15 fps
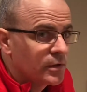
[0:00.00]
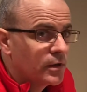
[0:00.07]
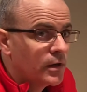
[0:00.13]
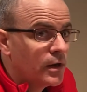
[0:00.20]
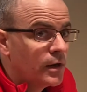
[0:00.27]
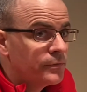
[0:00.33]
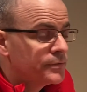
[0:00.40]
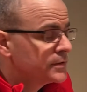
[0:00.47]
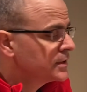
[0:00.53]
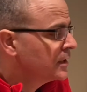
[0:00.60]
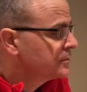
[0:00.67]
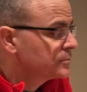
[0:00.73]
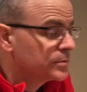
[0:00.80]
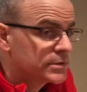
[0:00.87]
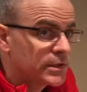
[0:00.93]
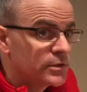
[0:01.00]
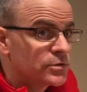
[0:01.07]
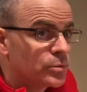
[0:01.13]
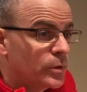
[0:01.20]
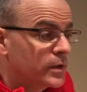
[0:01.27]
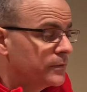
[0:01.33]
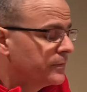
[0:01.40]
Oftentimes we'll say
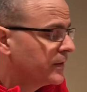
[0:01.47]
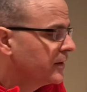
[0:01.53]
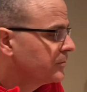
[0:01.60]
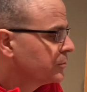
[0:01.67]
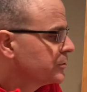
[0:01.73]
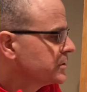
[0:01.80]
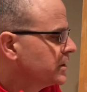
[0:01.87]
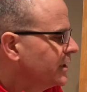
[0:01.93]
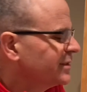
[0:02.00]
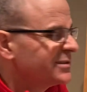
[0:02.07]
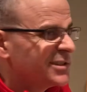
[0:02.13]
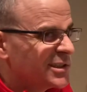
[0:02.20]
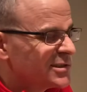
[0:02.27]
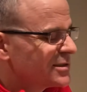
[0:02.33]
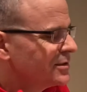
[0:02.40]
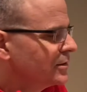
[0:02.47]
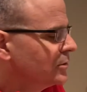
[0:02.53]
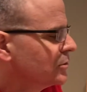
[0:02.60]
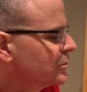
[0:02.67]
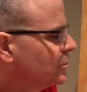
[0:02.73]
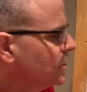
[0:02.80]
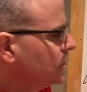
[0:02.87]
25%. That's the
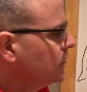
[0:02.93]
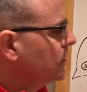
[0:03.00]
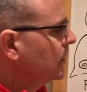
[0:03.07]
usual.